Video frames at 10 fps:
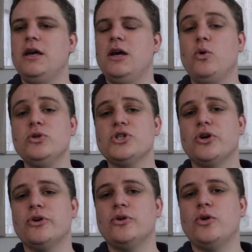
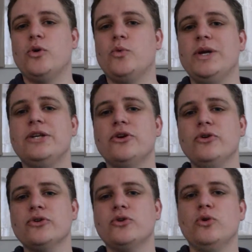Also, we
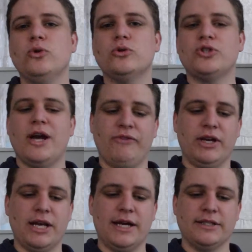don't call
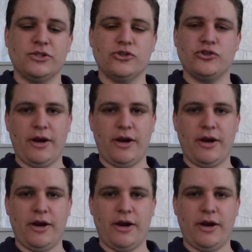traffic lights.